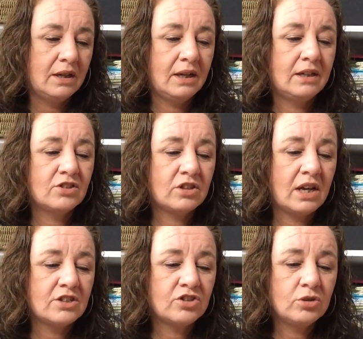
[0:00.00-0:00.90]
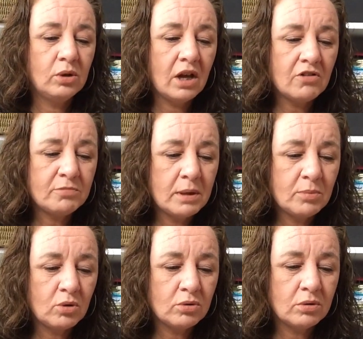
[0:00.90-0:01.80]
And it says, to love
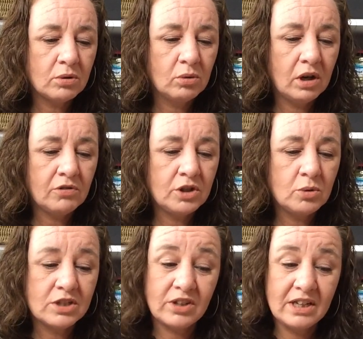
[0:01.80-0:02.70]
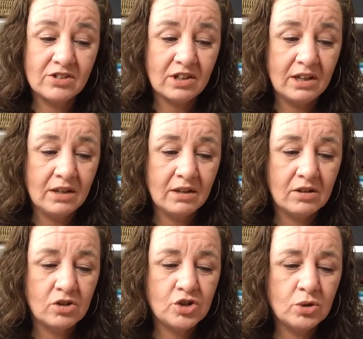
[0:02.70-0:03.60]
people who love you is easy.
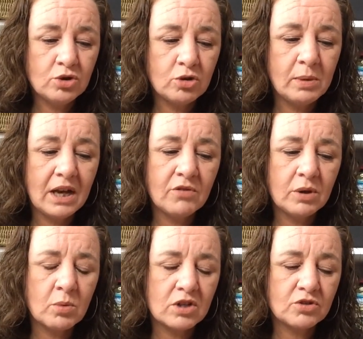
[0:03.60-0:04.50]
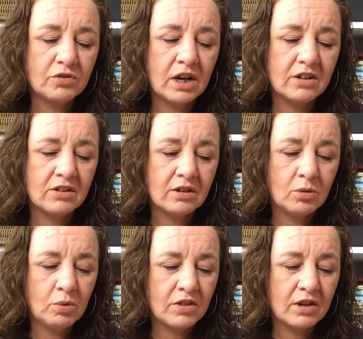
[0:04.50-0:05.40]
Choose to be everyone's friend,
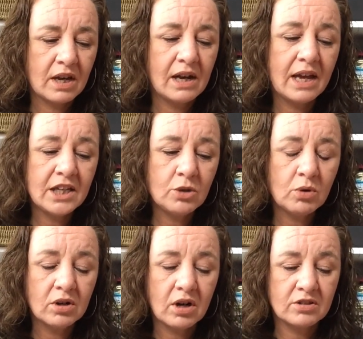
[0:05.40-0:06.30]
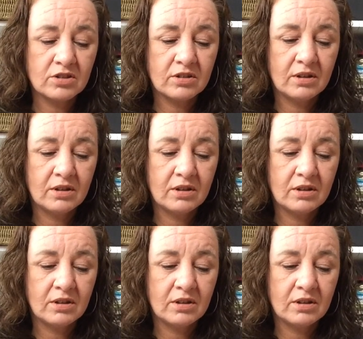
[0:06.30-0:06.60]
whether they like you or not.